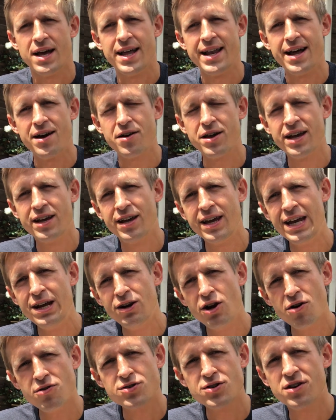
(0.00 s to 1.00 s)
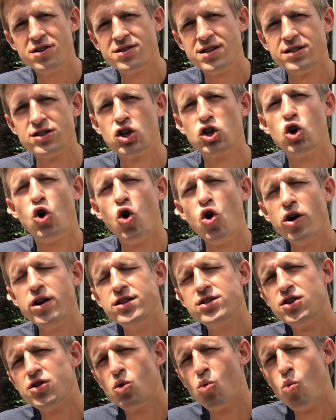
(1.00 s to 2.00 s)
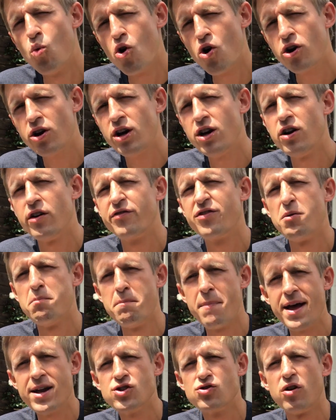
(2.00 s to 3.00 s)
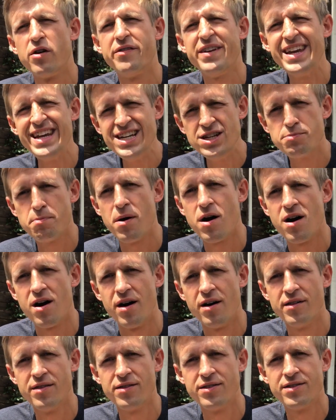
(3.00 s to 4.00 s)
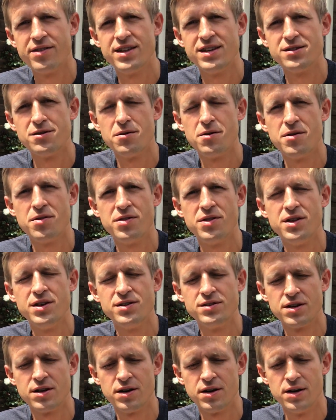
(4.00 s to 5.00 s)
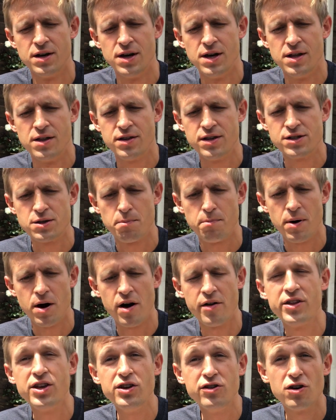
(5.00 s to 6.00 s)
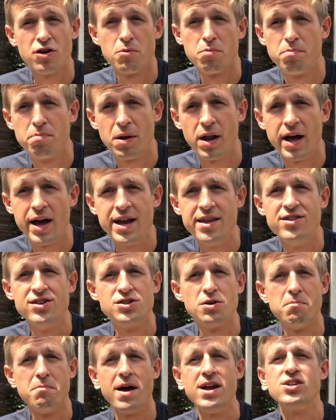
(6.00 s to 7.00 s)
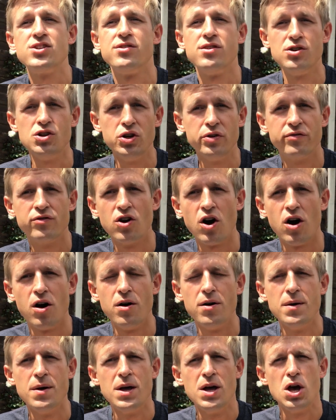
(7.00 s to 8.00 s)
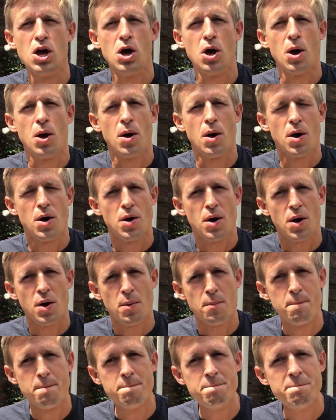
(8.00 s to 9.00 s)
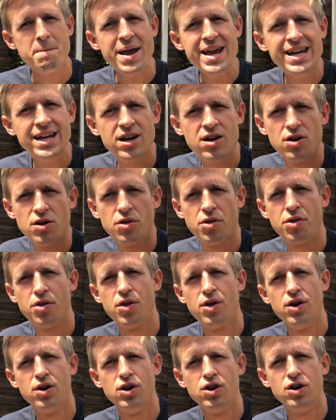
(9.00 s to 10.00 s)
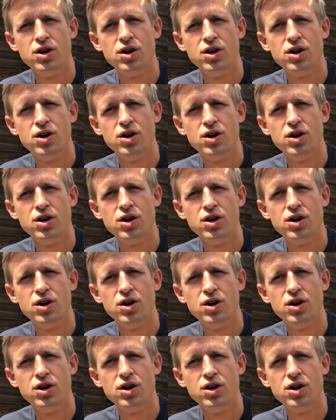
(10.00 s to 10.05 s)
And now he goes on and says, according to the working of the measure of each part, there's a part that you got to play, and there's a measure that you've got, makes